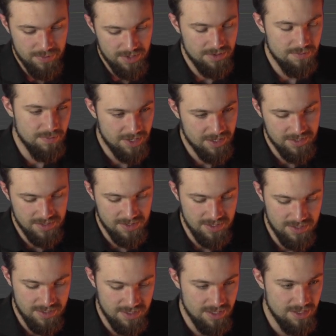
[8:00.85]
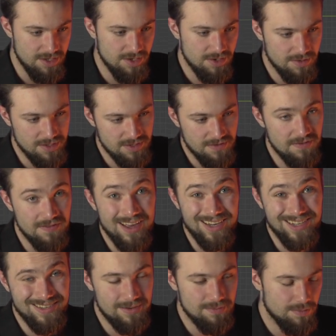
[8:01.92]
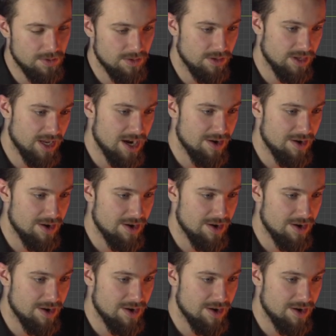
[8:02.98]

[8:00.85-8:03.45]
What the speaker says: but because this, you know, is a fairly simple